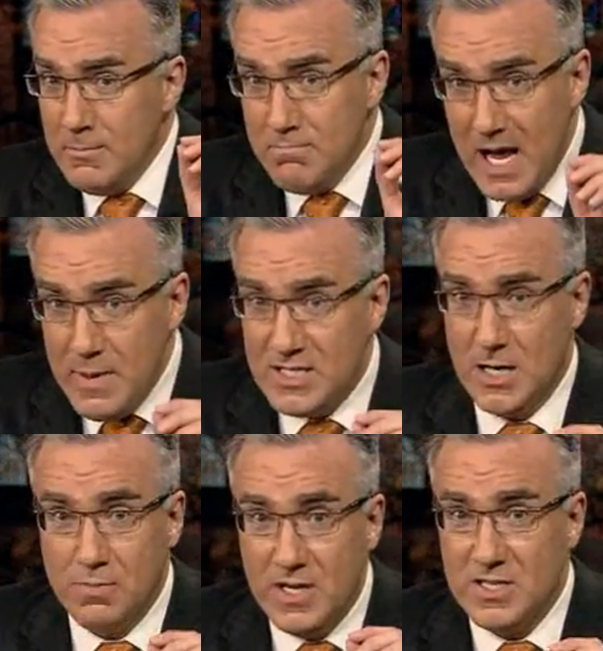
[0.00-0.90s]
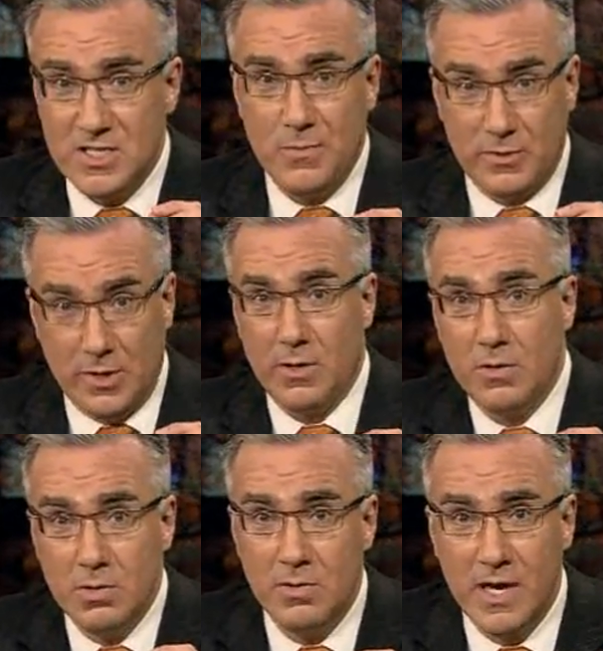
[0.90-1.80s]
Maybe something similar
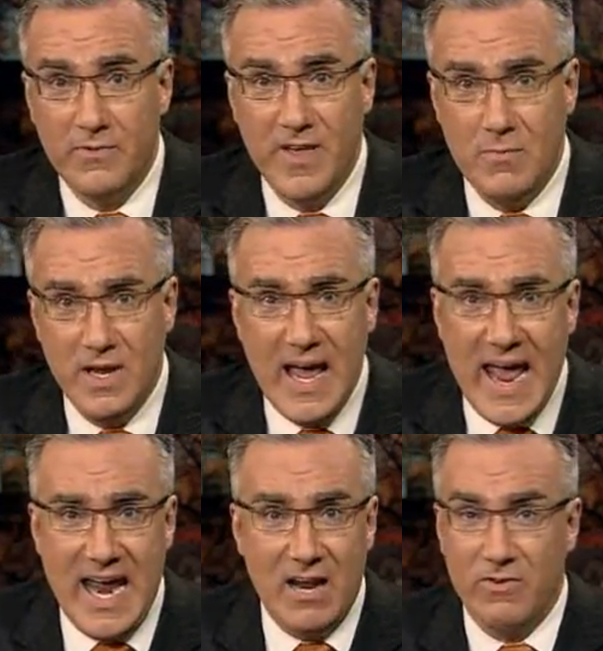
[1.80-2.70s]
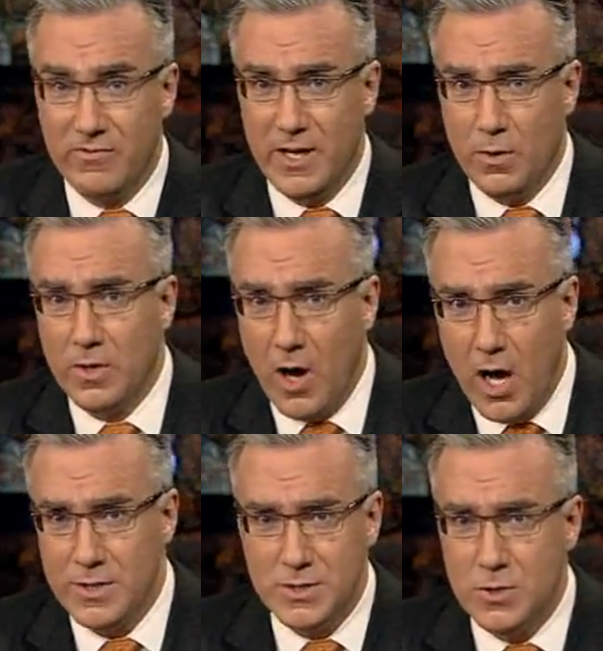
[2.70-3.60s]
if they behave, if they don't
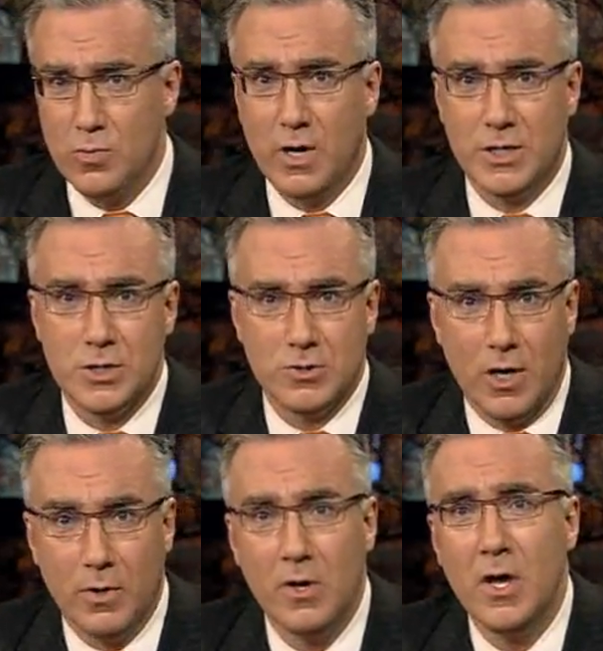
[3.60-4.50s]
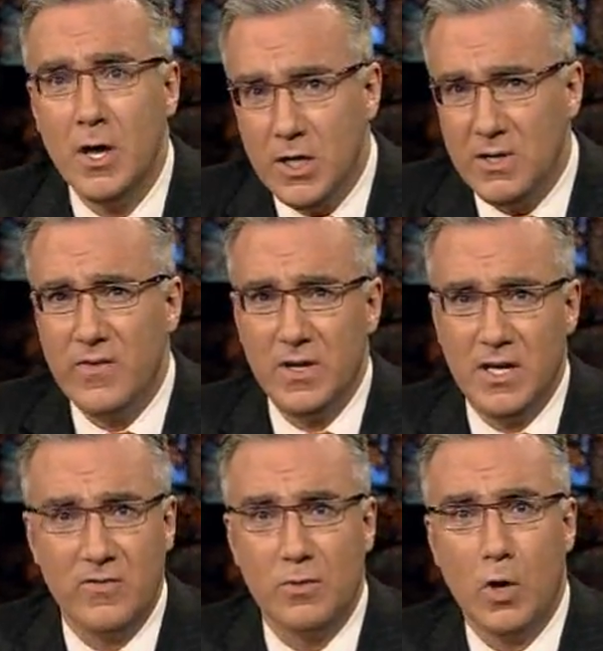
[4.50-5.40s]
cause too much trouble. You'll even
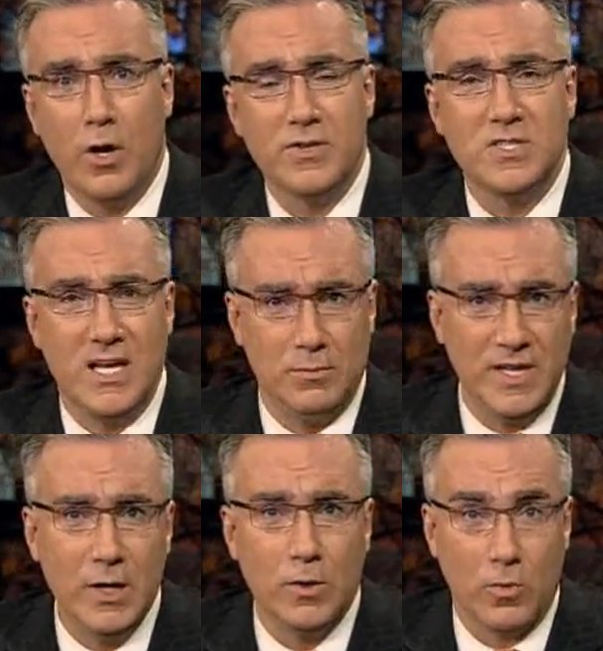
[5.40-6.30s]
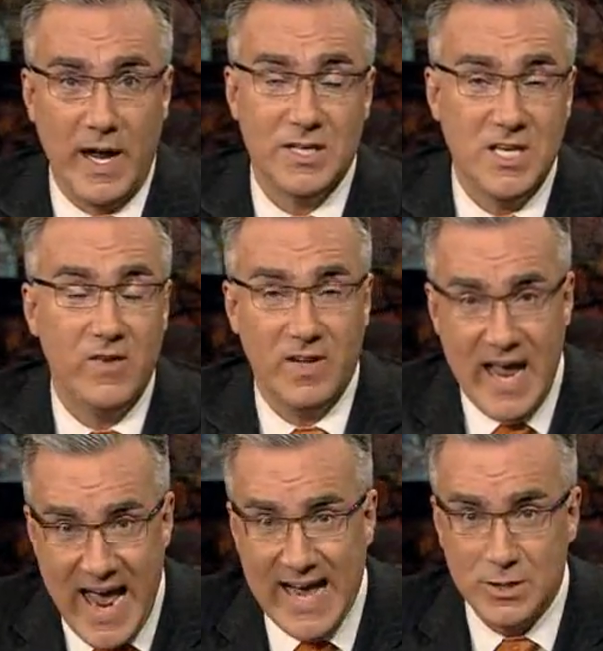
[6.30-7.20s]
give them all the same legal rights, even
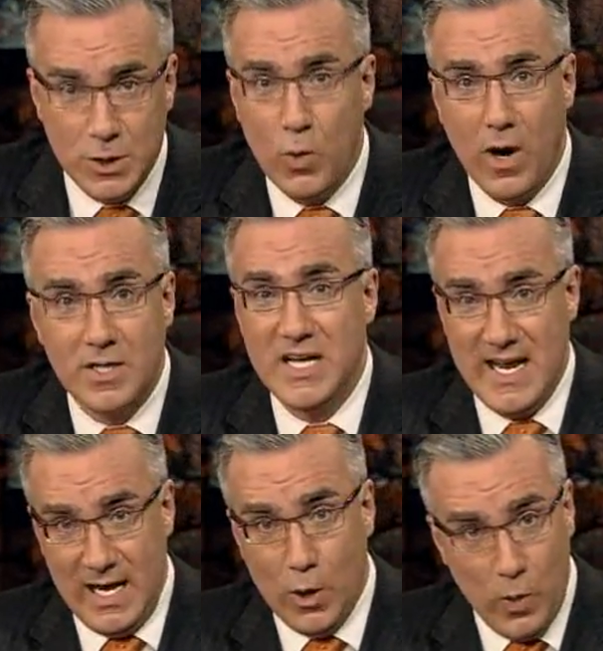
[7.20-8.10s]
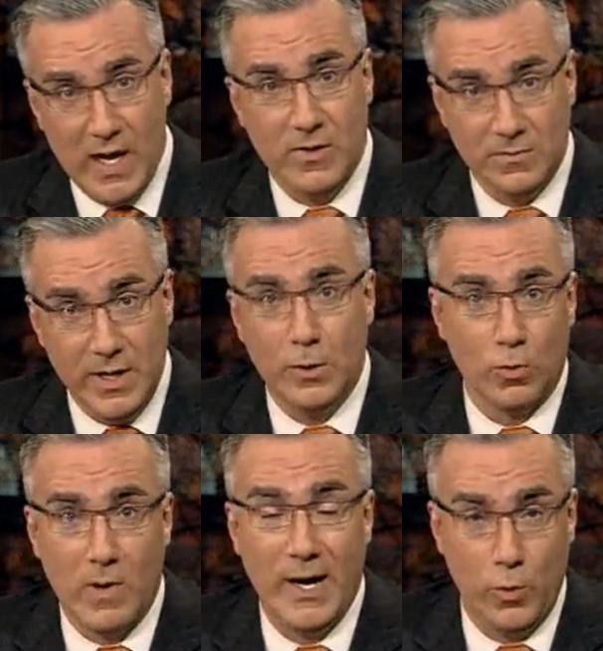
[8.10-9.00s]
as you are taking away the legal
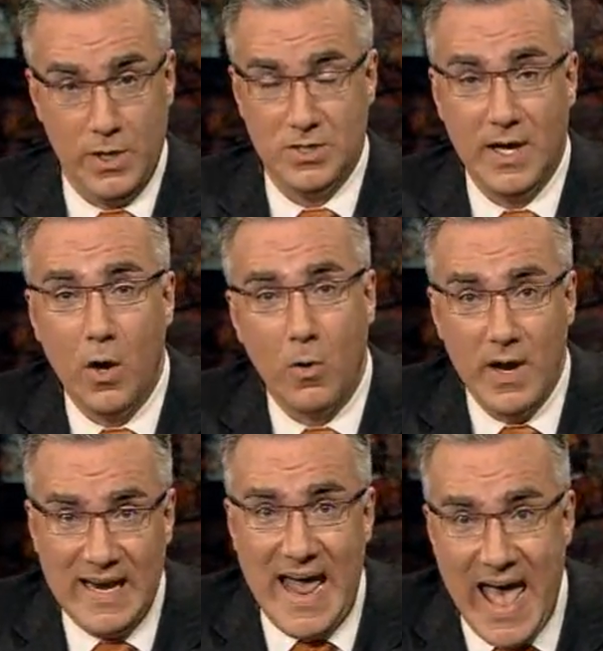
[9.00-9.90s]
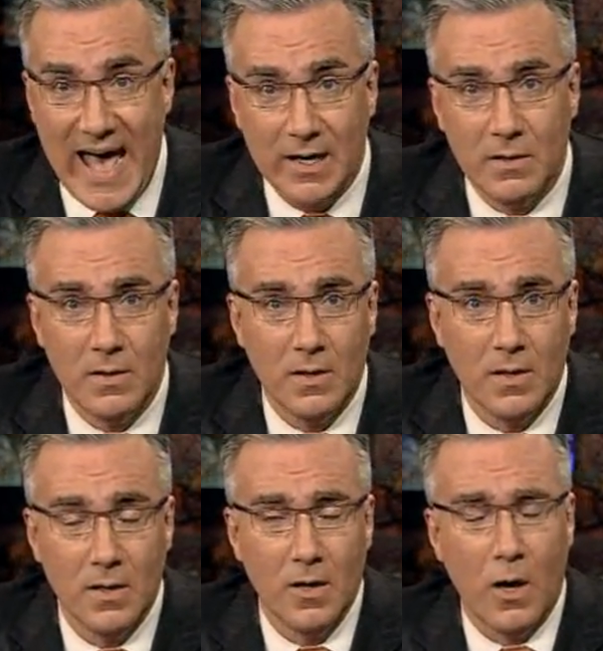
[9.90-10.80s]
right which they already had.
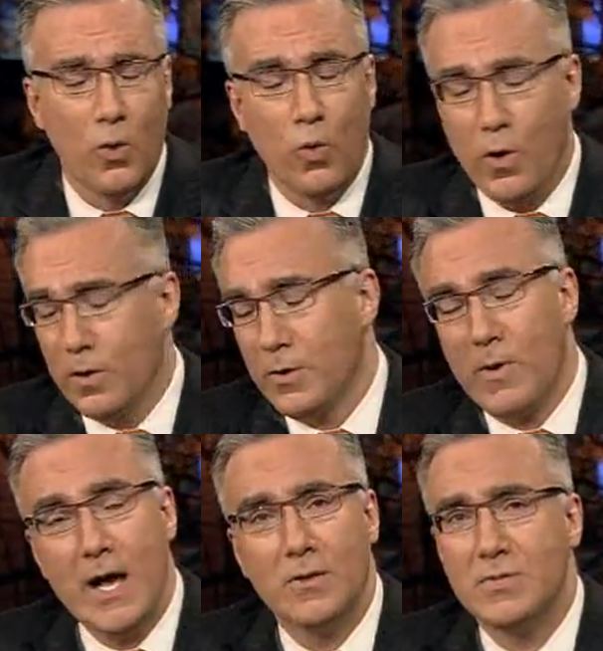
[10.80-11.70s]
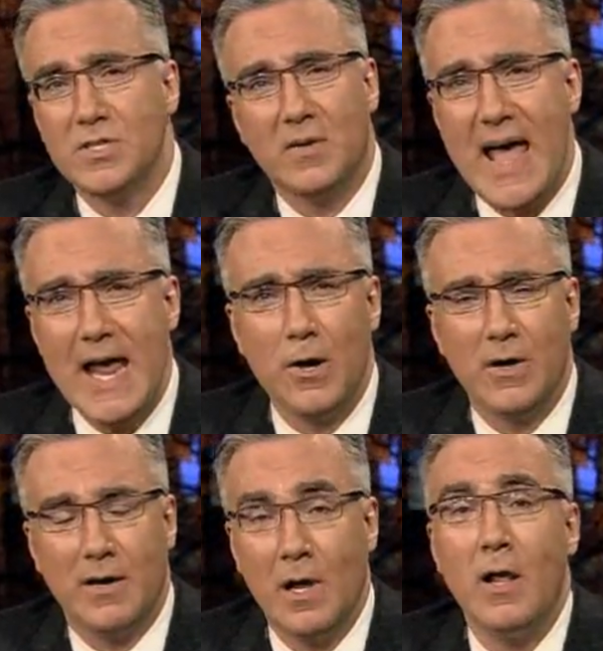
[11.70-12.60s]
A world around them still anchored
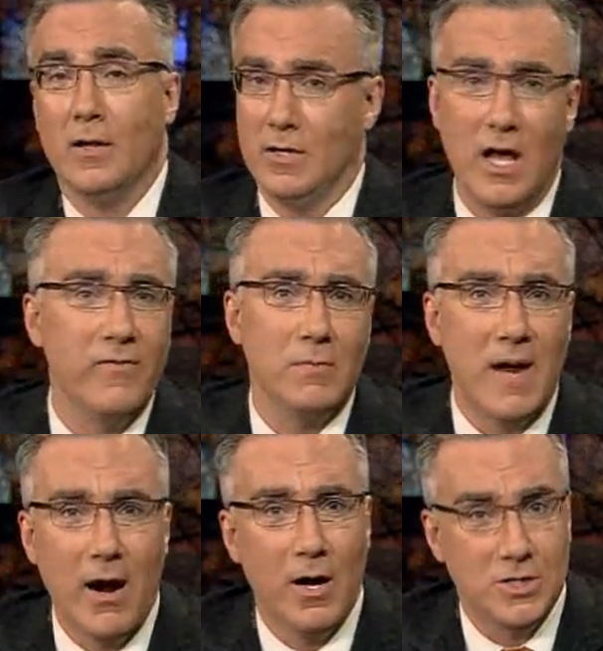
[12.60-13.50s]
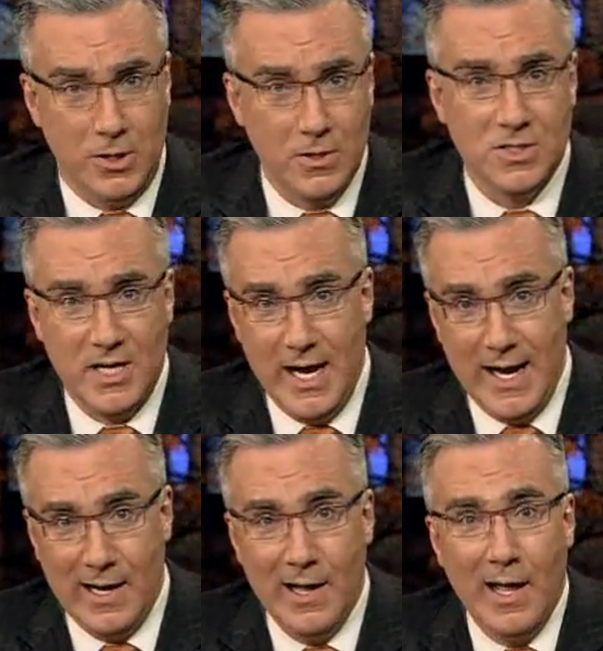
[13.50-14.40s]
in love and marriage, and you're saying,